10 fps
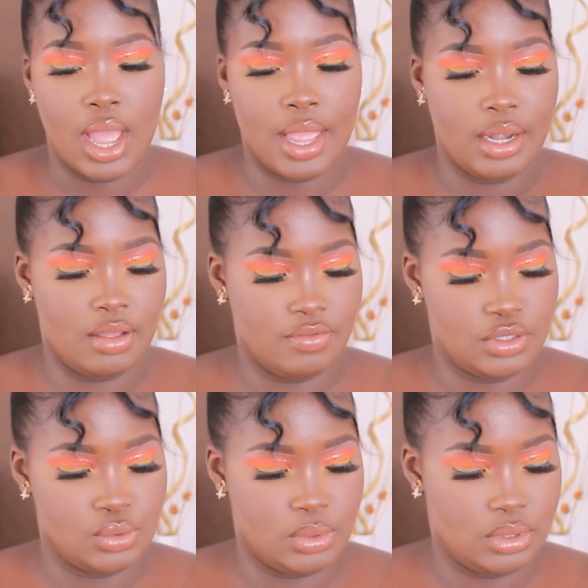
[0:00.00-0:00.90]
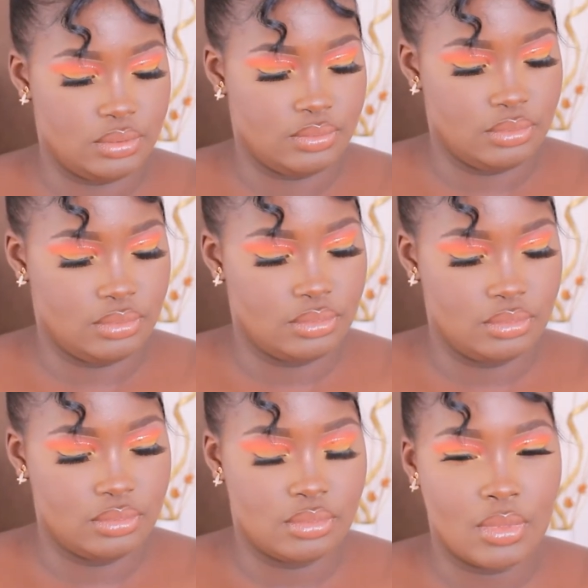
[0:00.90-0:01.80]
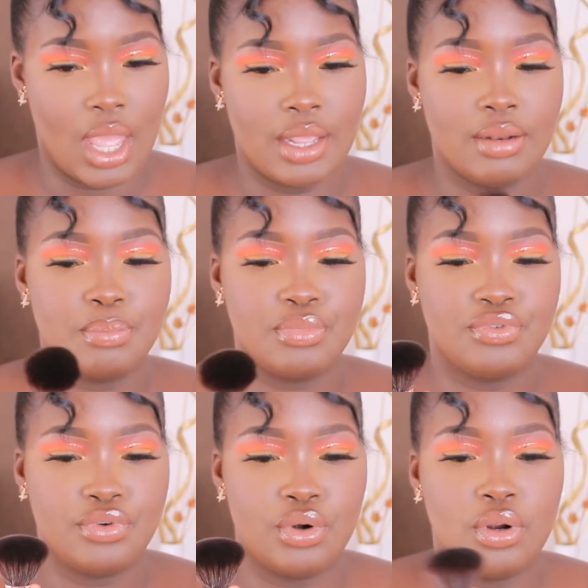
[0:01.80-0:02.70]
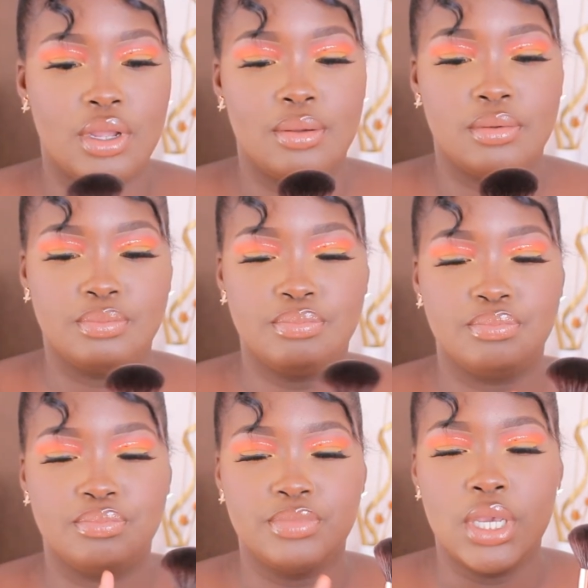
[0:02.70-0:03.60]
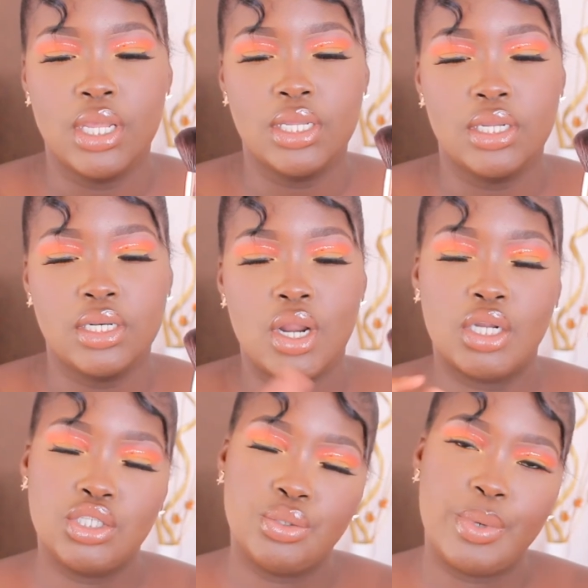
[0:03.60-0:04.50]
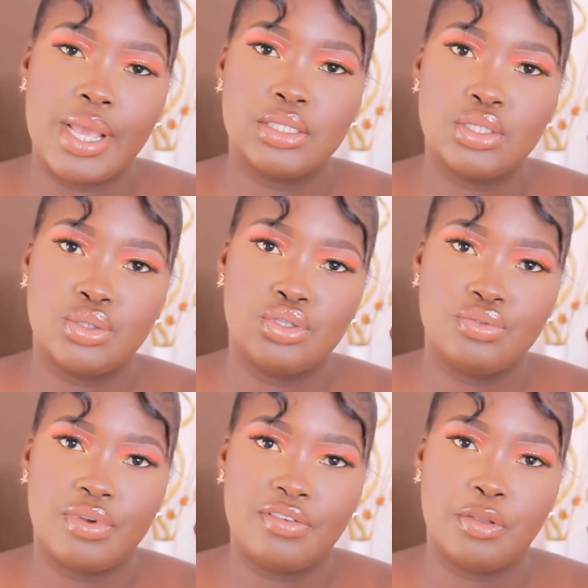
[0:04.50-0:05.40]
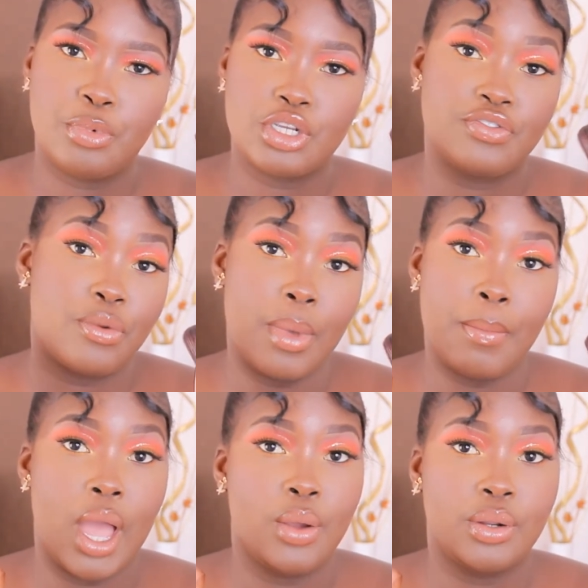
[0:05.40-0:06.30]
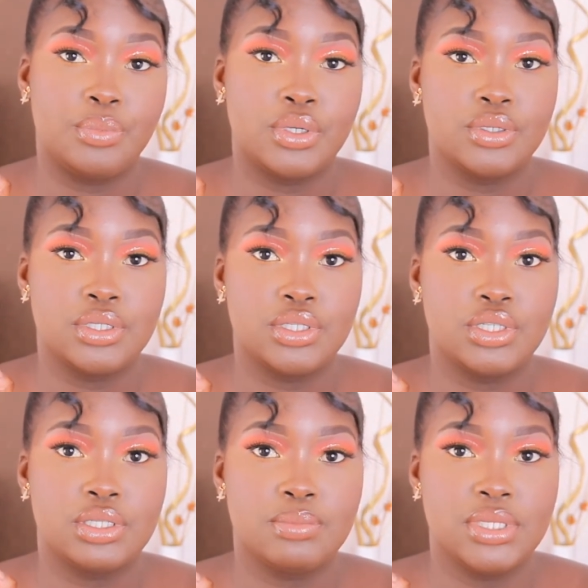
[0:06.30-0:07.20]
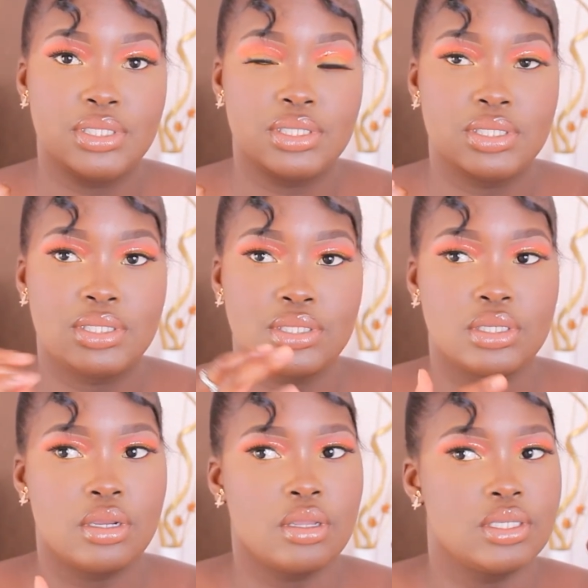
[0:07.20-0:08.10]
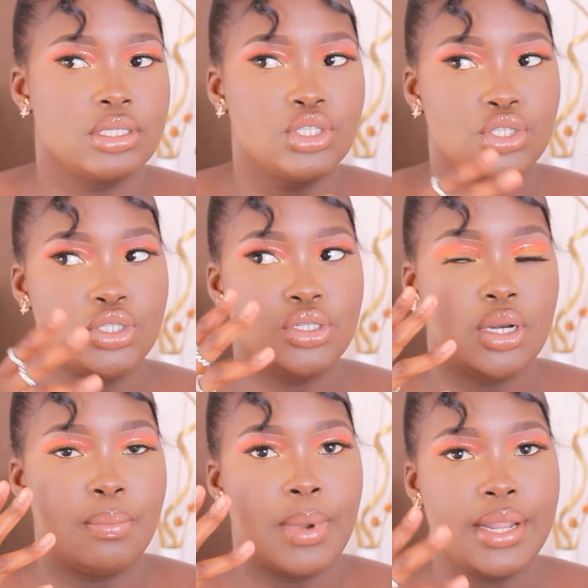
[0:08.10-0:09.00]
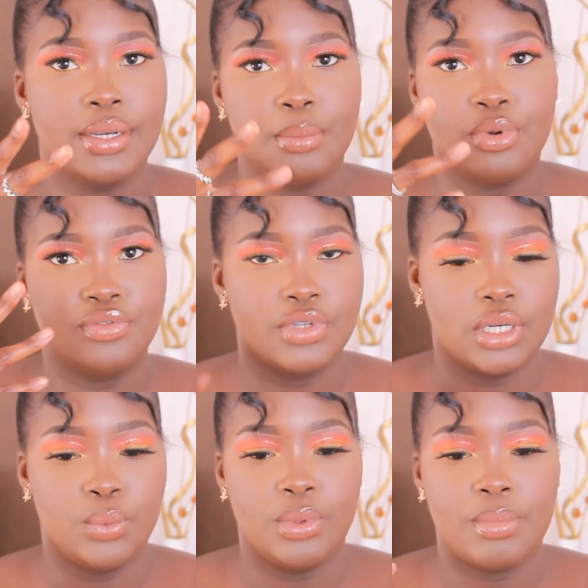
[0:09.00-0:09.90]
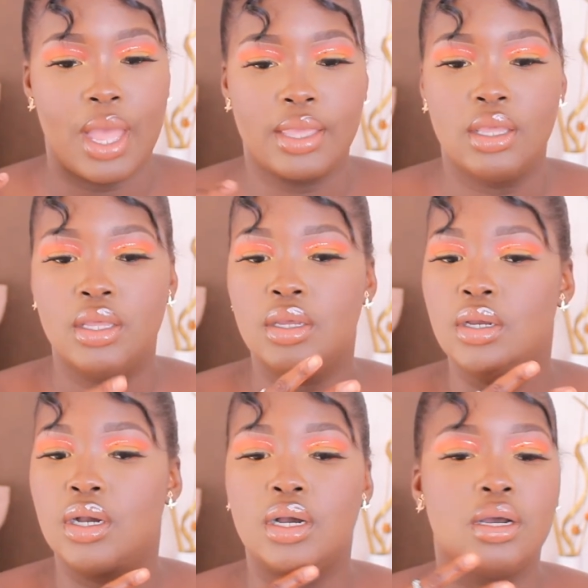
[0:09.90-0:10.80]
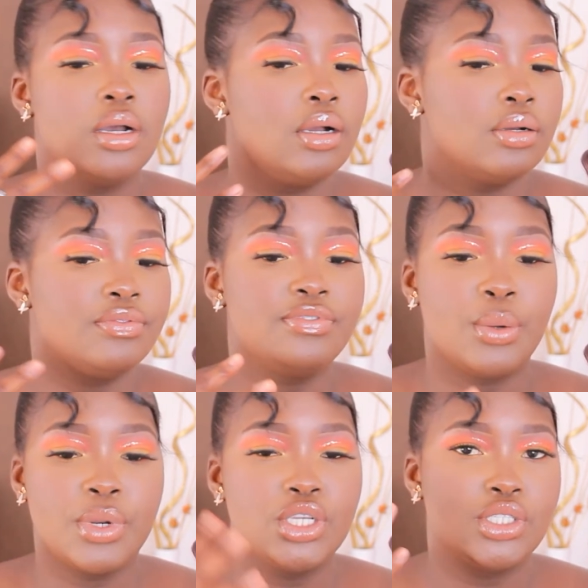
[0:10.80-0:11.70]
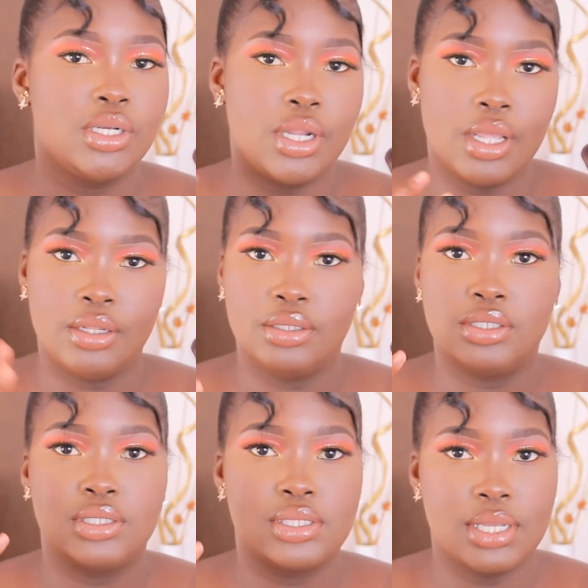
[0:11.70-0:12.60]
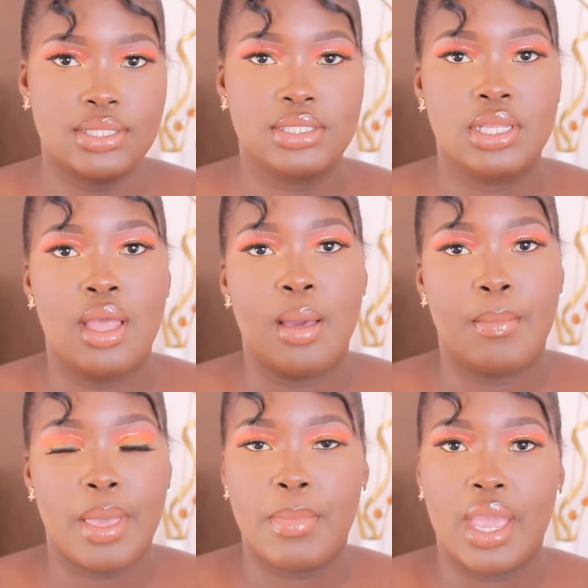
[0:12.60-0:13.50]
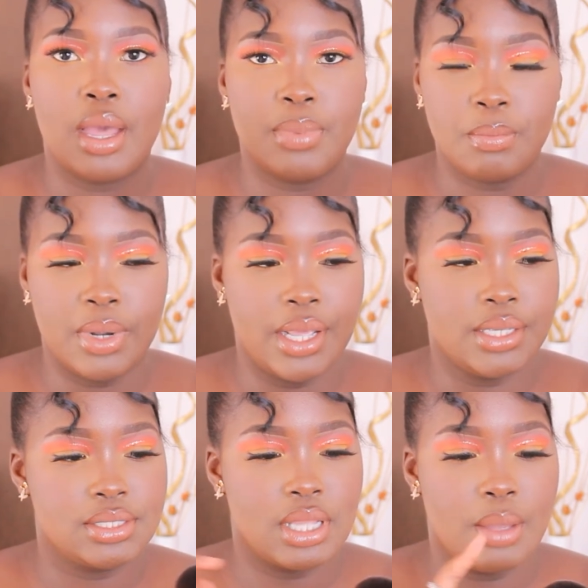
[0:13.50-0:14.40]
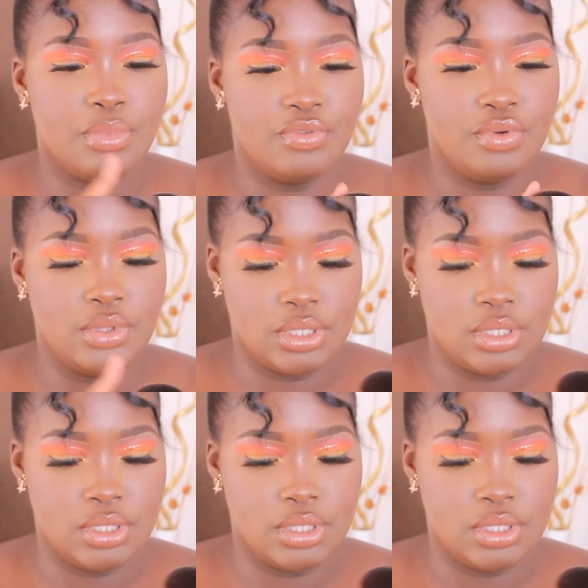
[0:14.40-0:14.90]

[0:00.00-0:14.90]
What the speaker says: I love this one. I prefer a not too dense, not too fluffy brush for my powder because it just means it's essentially gonna blend in perfectly with my foundation and set my makeup in place. I prefer